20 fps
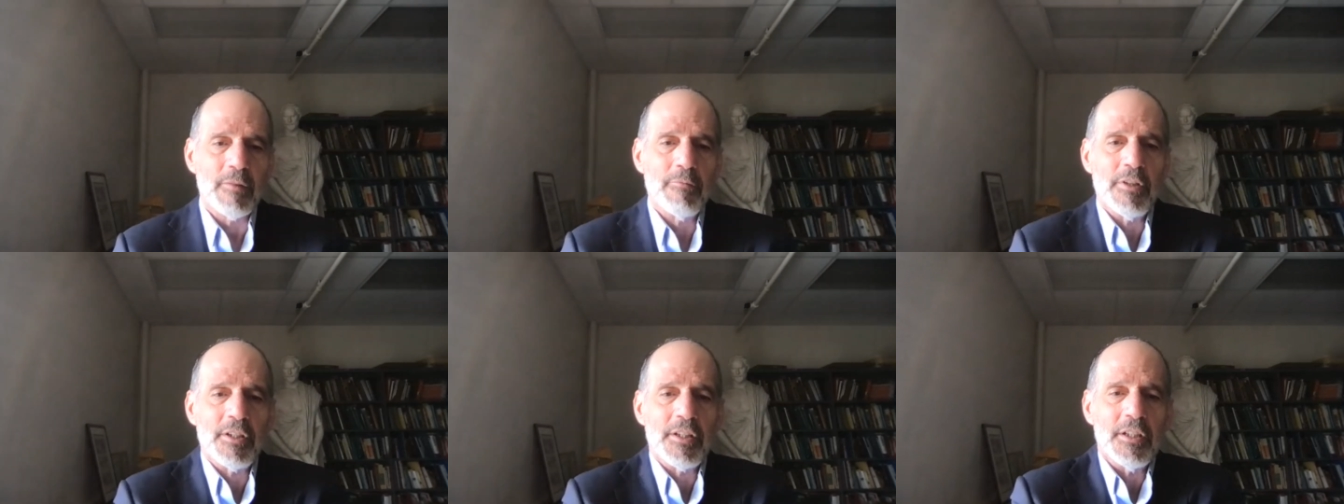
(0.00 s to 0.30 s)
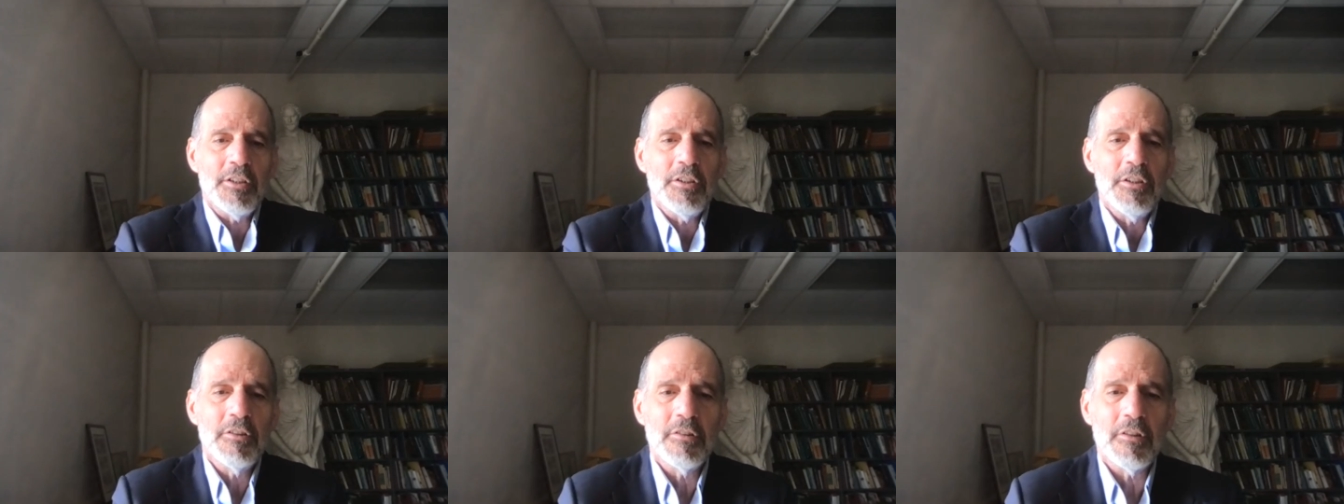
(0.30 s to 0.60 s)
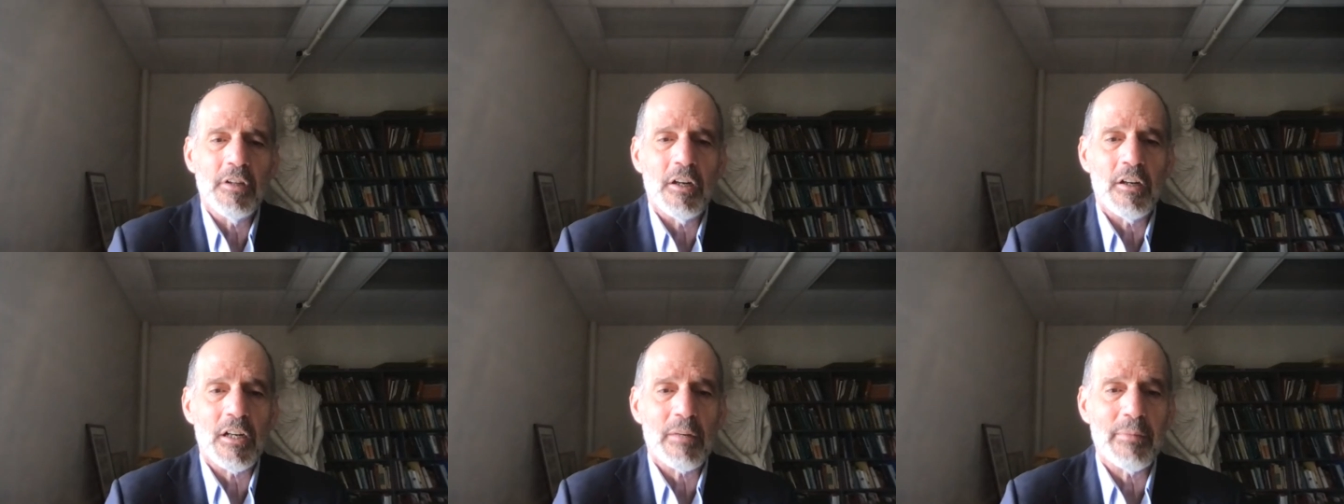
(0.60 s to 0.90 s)
with a
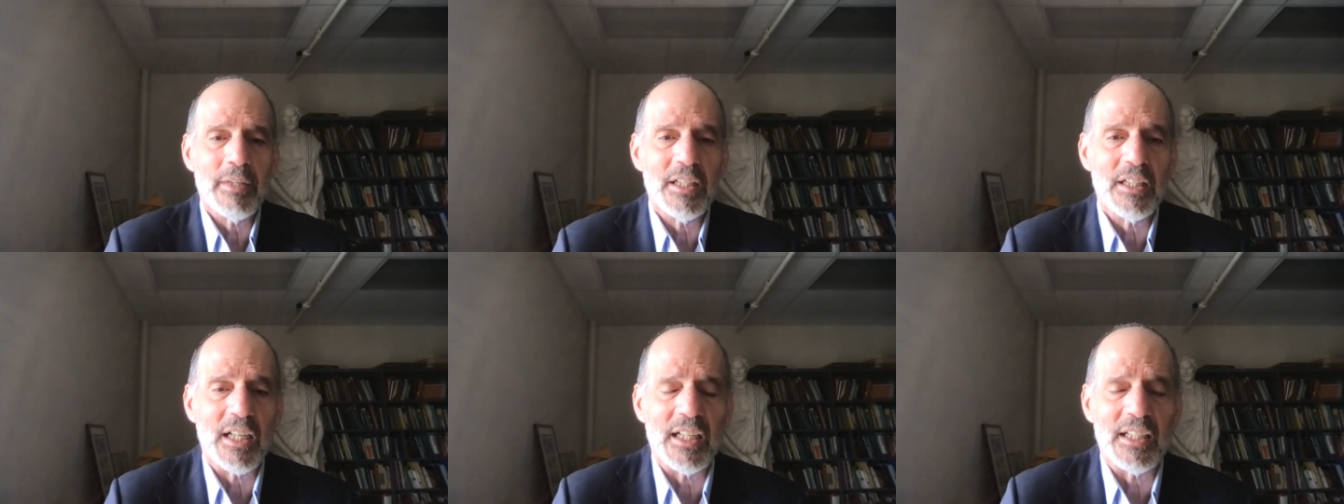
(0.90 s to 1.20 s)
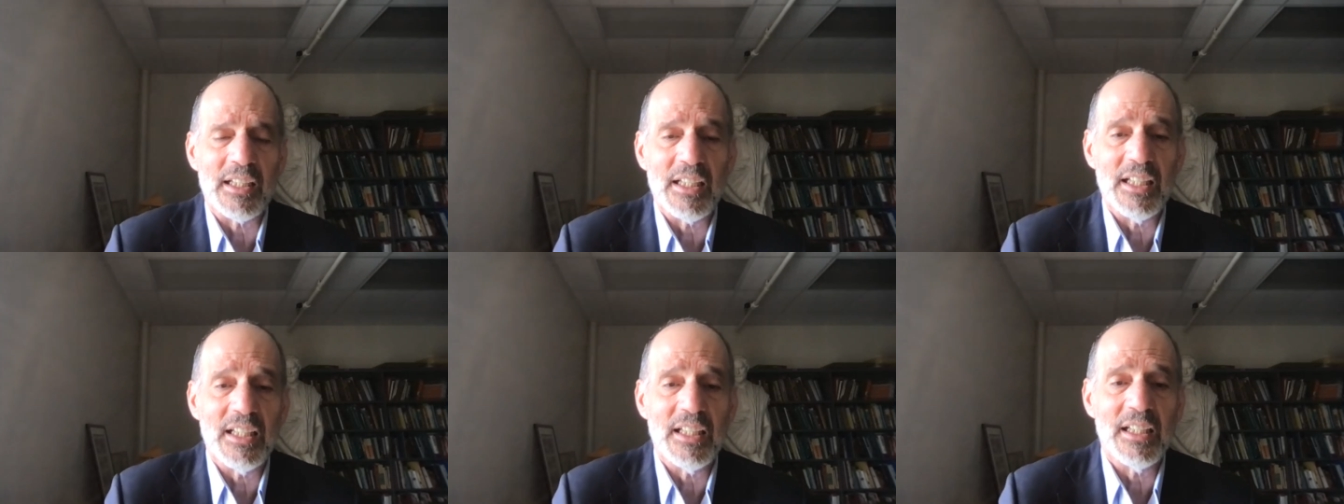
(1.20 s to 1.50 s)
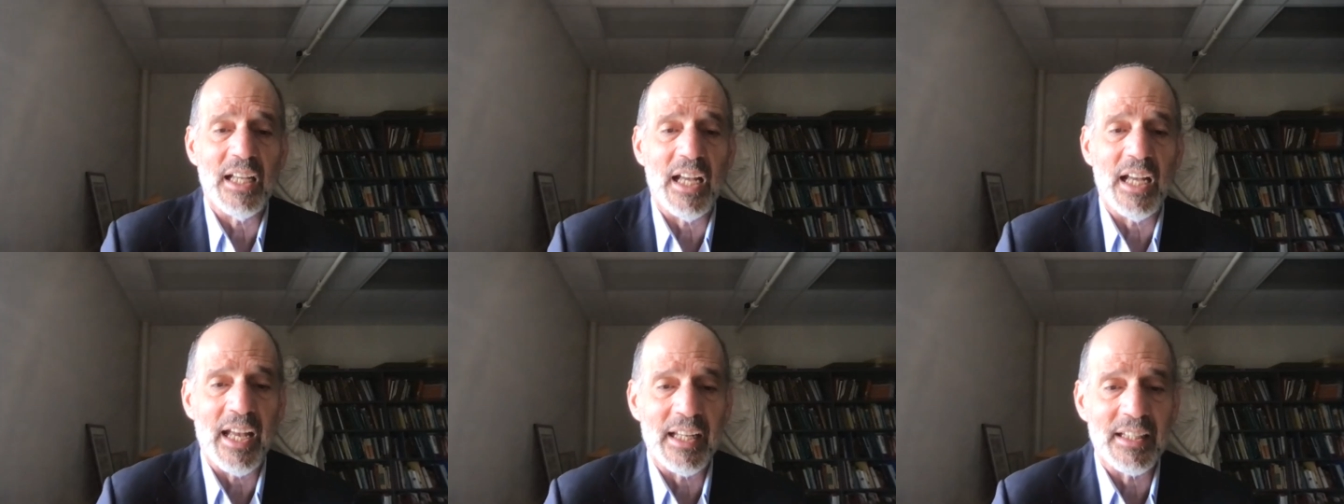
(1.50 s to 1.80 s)
new army, and
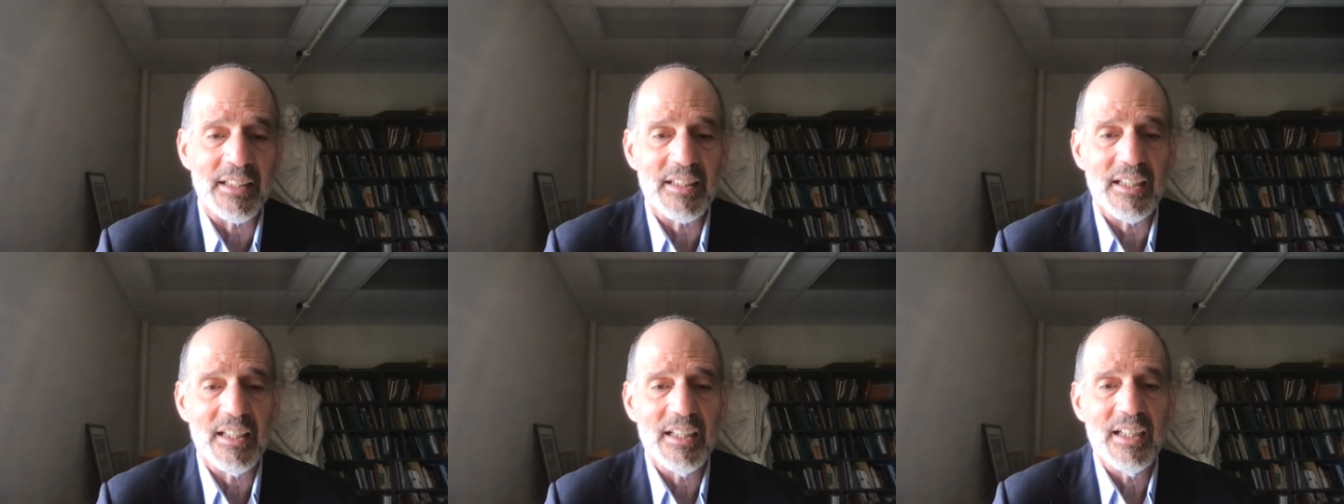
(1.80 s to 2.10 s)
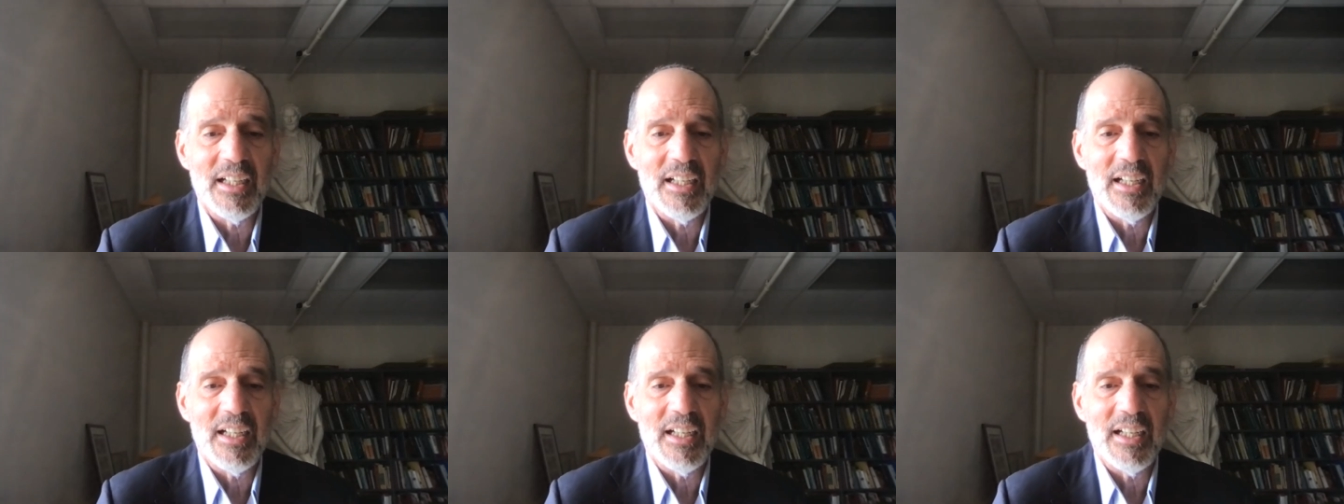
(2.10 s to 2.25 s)
he and